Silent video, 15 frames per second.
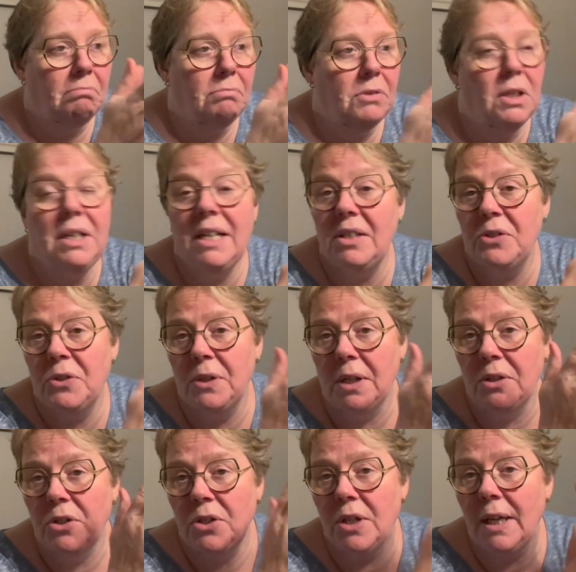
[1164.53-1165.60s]
the knit
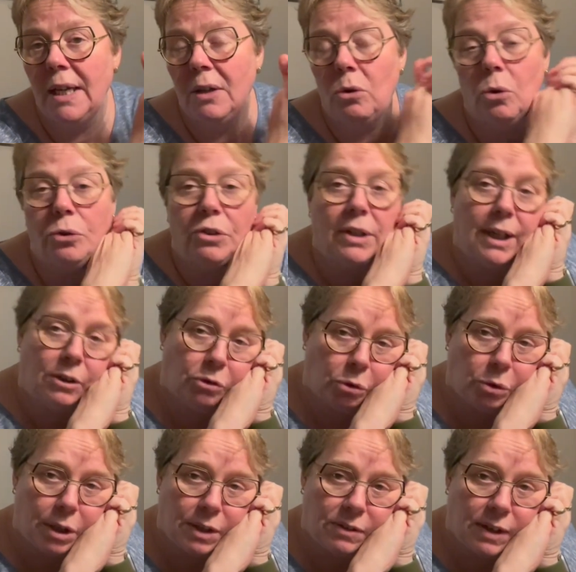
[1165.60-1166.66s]
stitch in continental
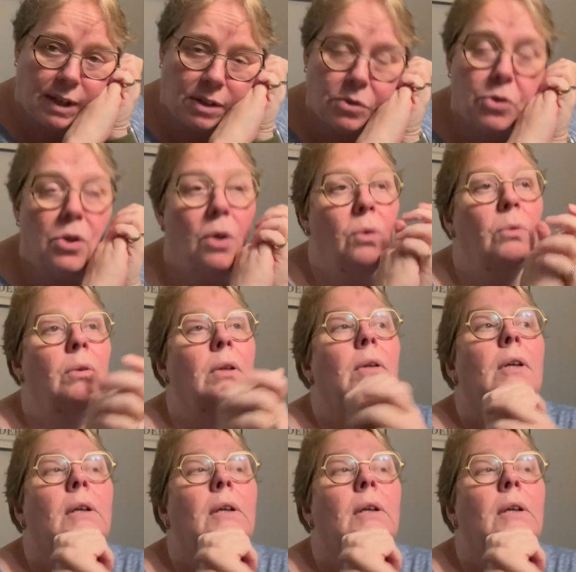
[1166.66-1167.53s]
knitting. So